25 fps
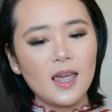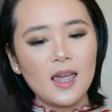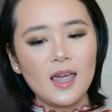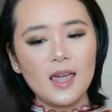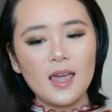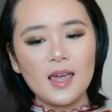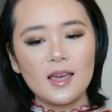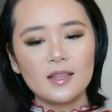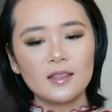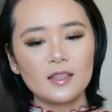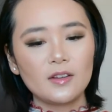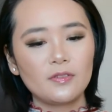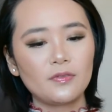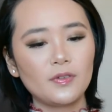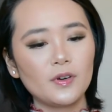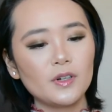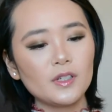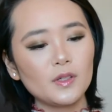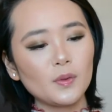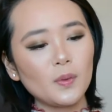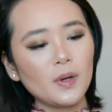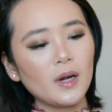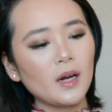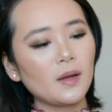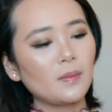And the
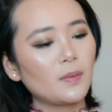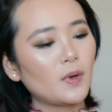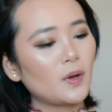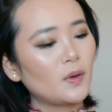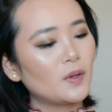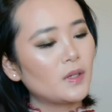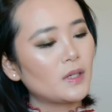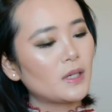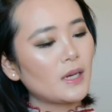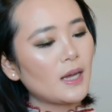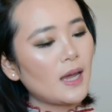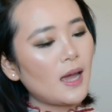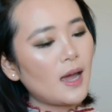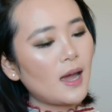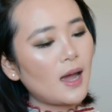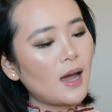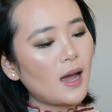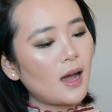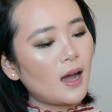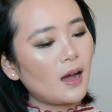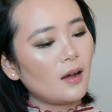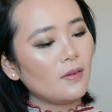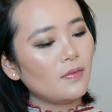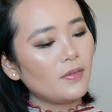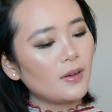first one I'm going to
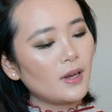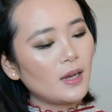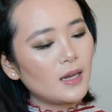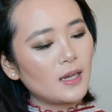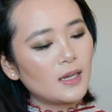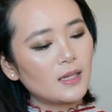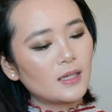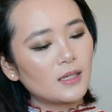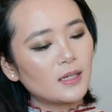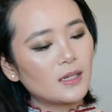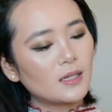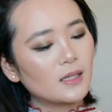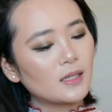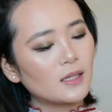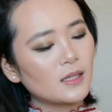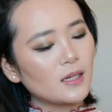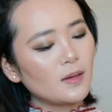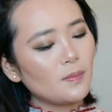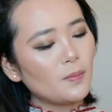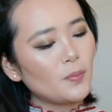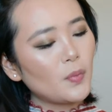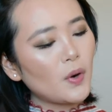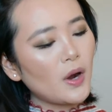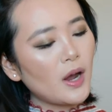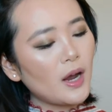have is the
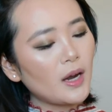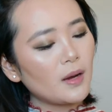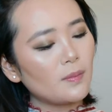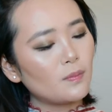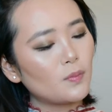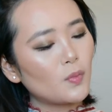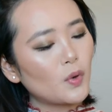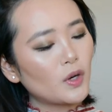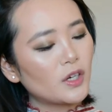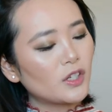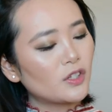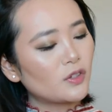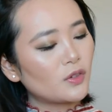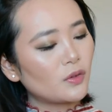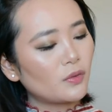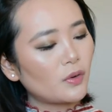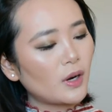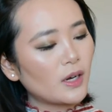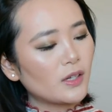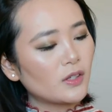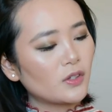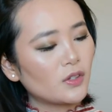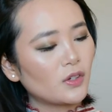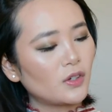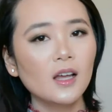Symbright
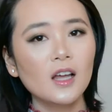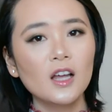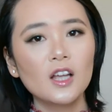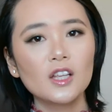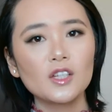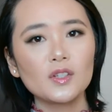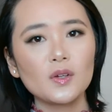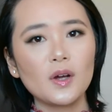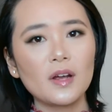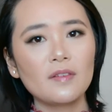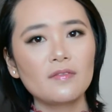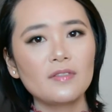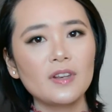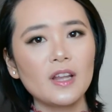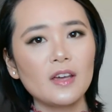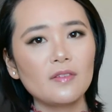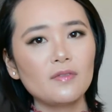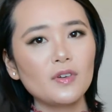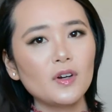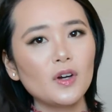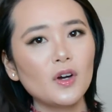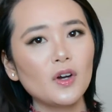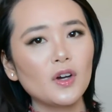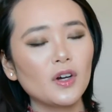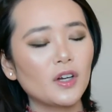Moisturizer. So I've
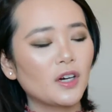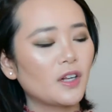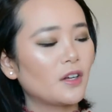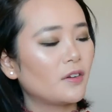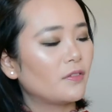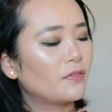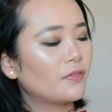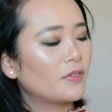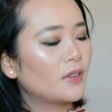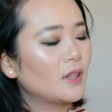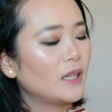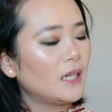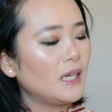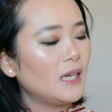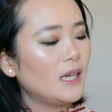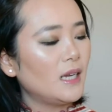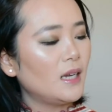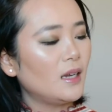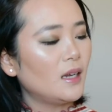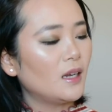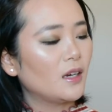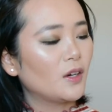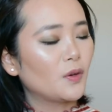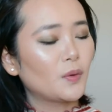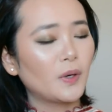never heard of
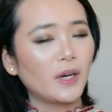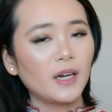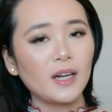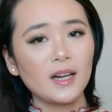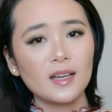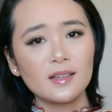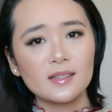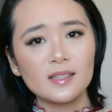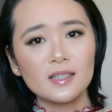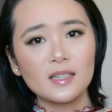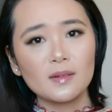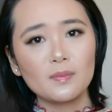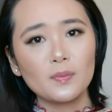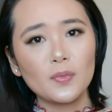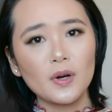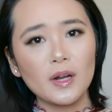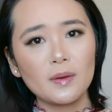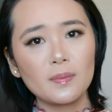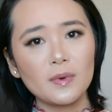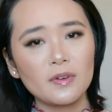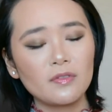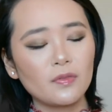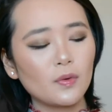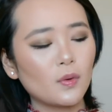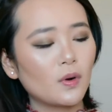the ingredient
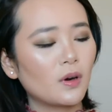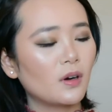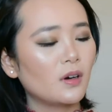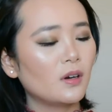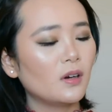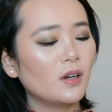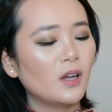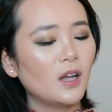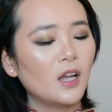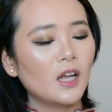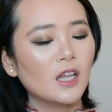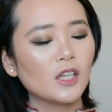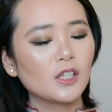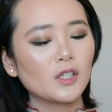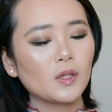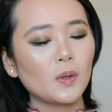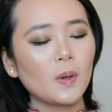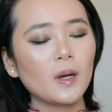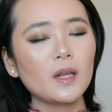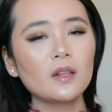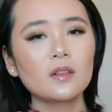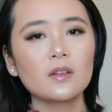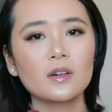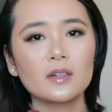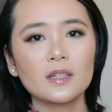Symbright before, so
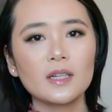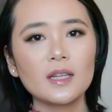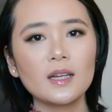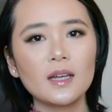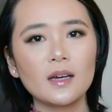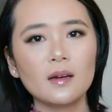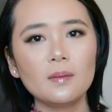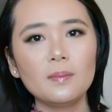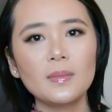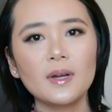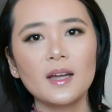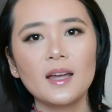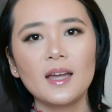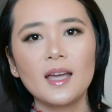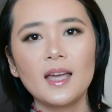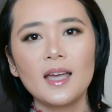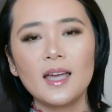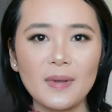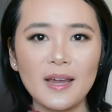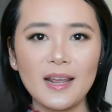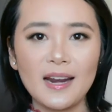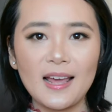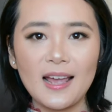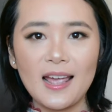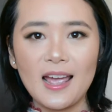I looked it up
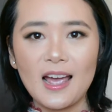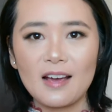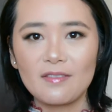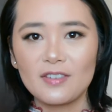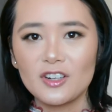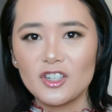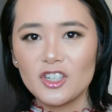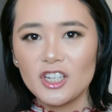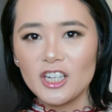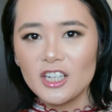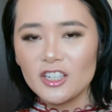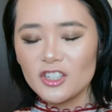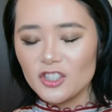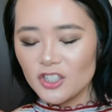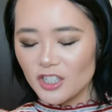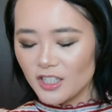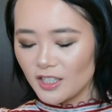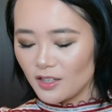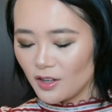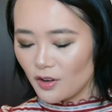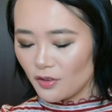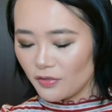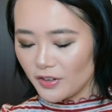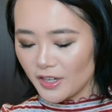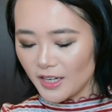and I have a cheat
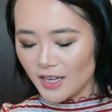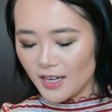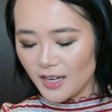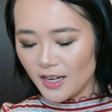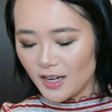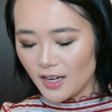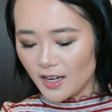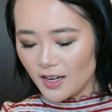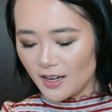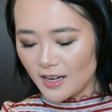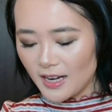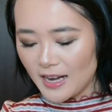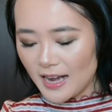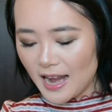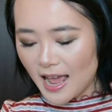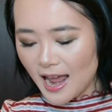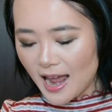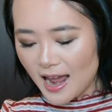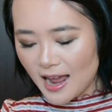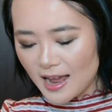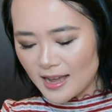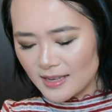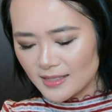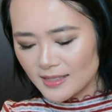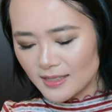sheet over here. It
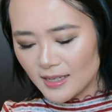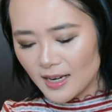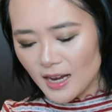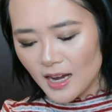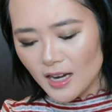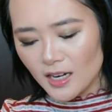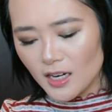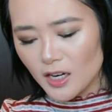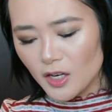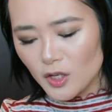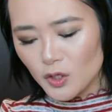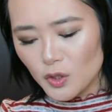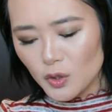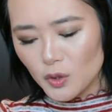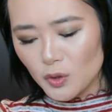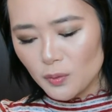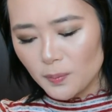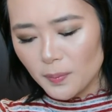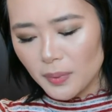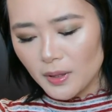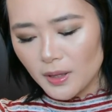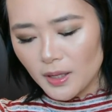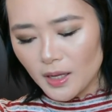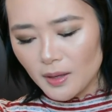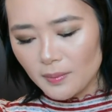has Kakadu
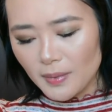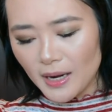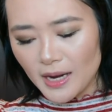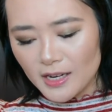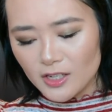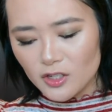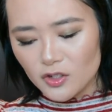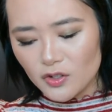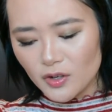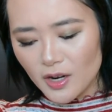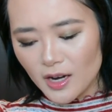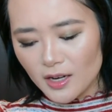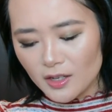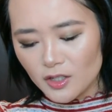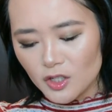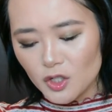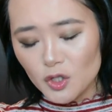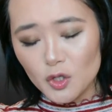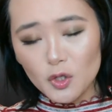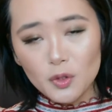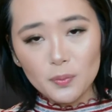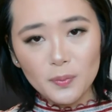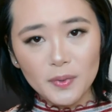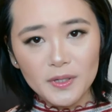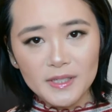Plum Extract
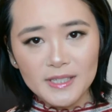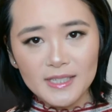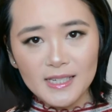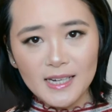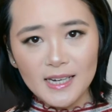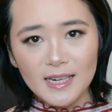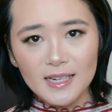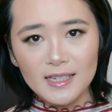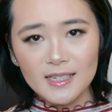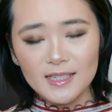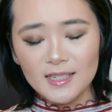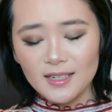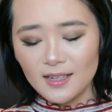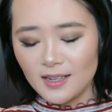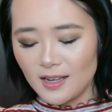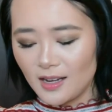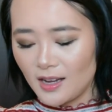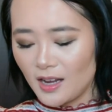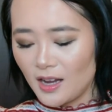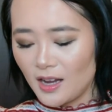2%,